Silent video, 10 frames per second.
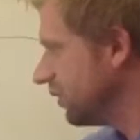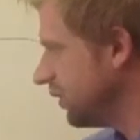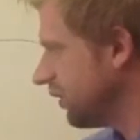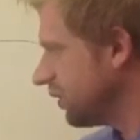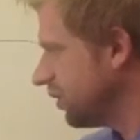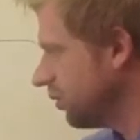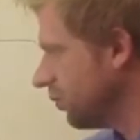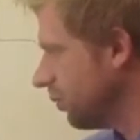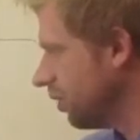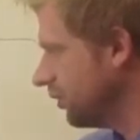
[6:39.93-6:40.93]
Now I go
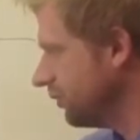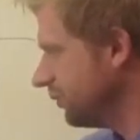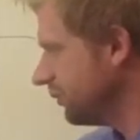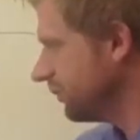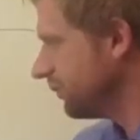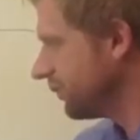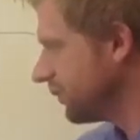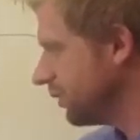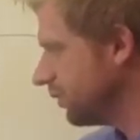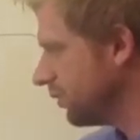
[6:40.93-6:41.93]

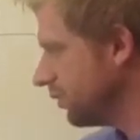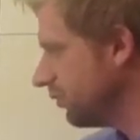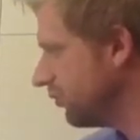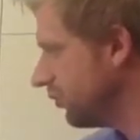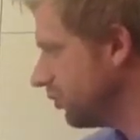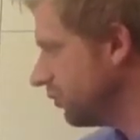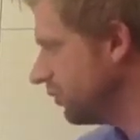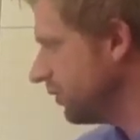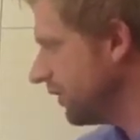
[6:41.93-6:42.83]
1, 2.